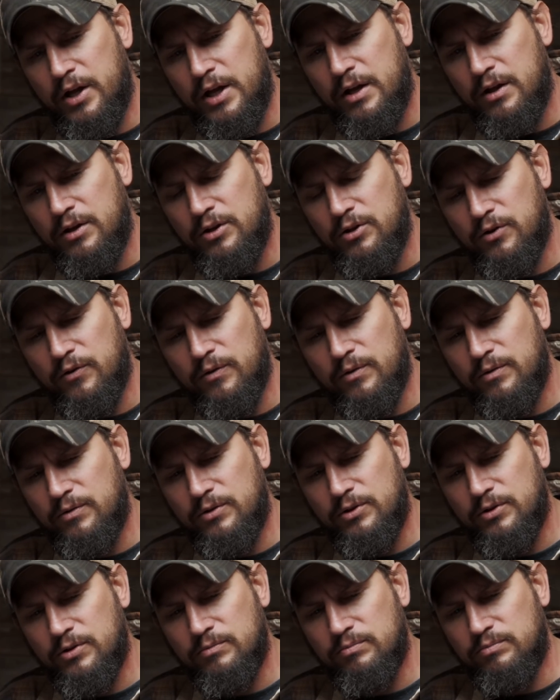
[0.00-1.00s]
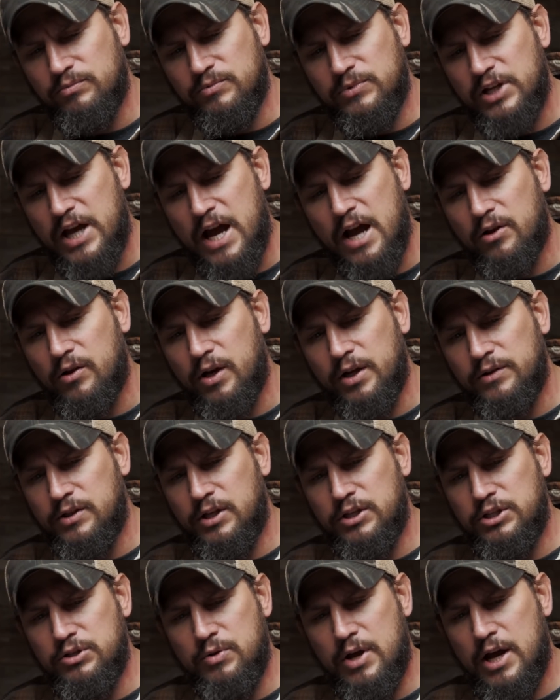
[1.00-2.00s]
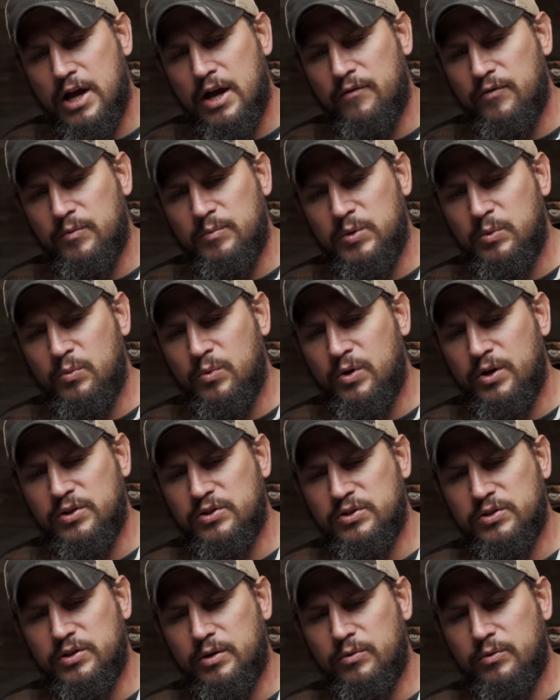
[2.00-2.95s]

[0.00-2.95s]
your tack light that you have? I mean, when it's like